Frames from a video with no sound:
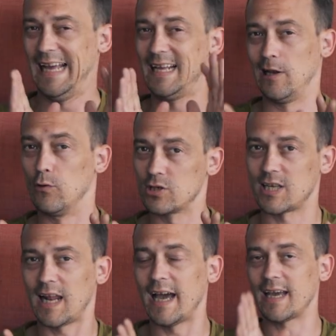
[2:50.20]
it looks
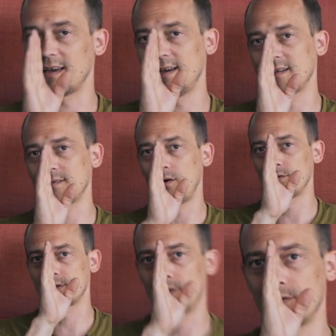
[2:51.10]
like it
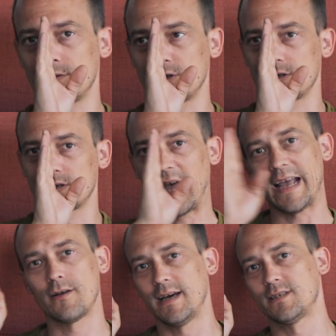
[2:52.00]
also just
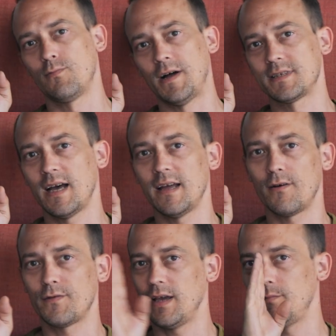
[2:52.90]
calculates one side
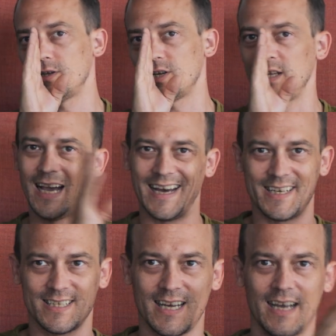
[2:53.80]
of the image and the
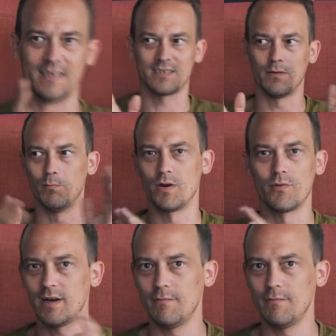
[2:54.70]
other side is a mirror